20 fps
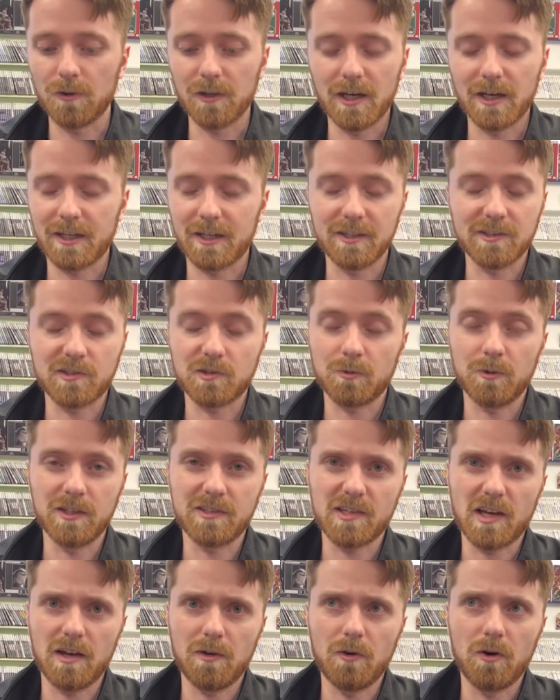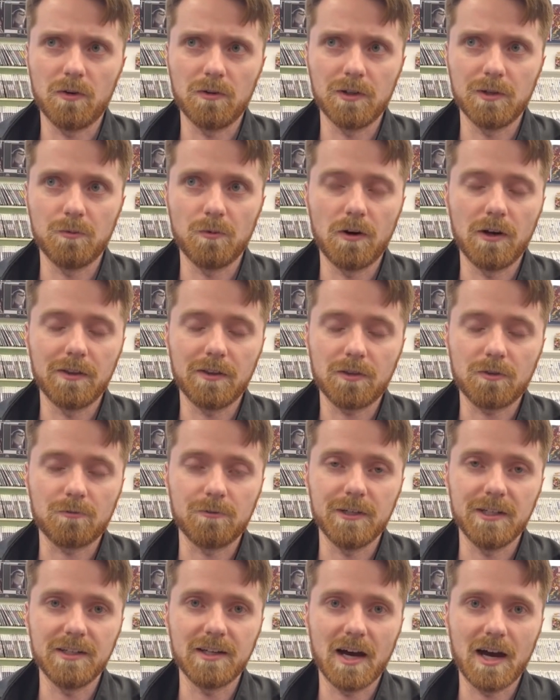Like in Swiss, I only won
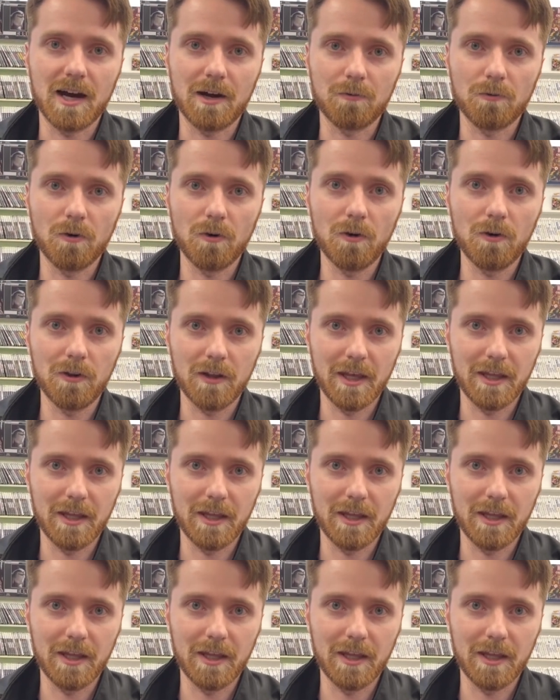3 die roll.